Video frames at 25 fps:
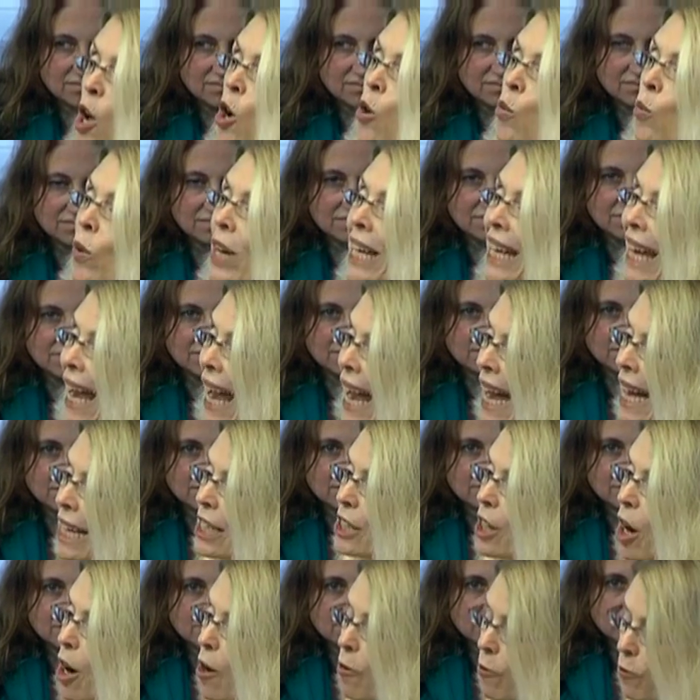We
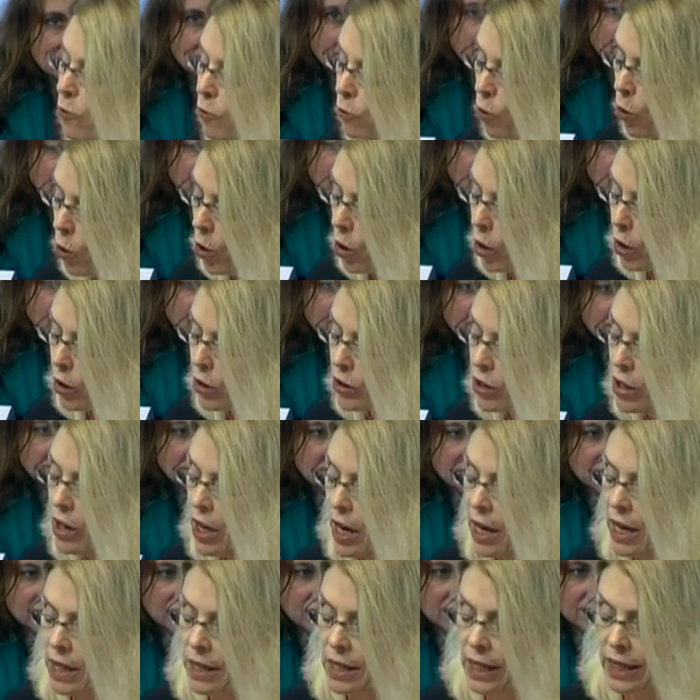can't afford
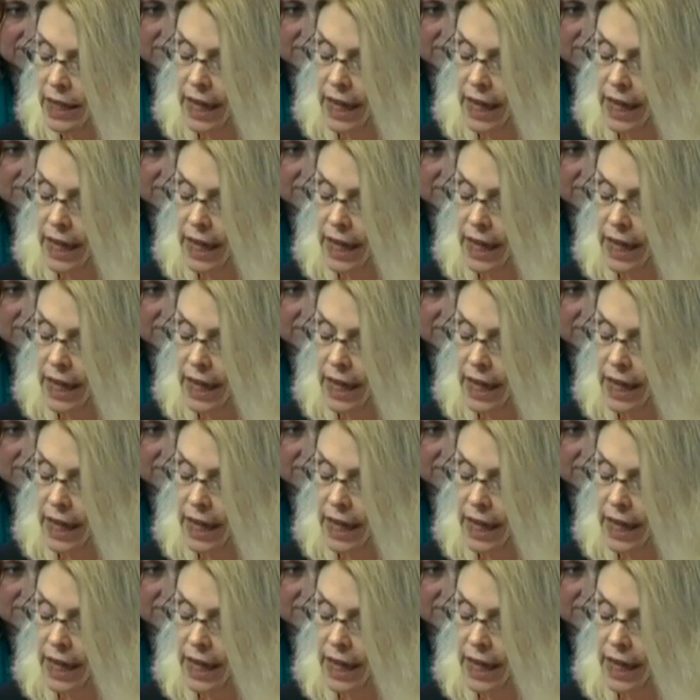to